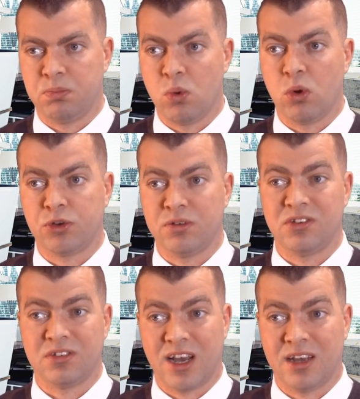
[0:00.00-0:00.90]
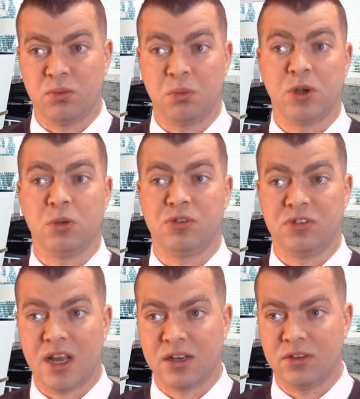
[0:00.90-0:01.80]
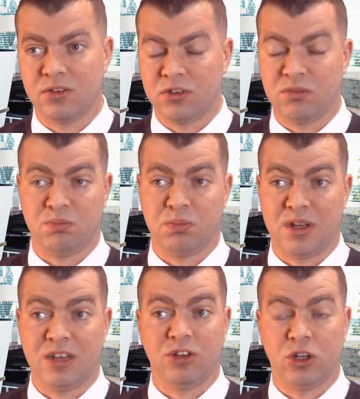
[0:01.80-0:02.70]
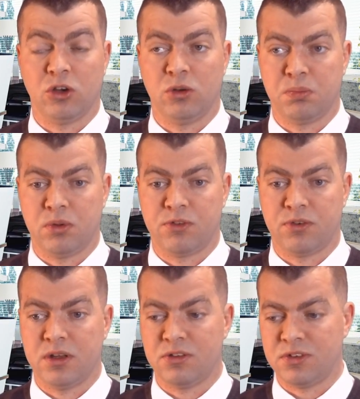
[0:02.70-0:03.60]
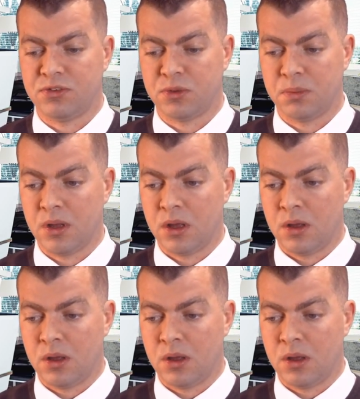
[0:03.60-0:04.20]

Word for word: water inside will become stagnant and potentially could proliferate the system.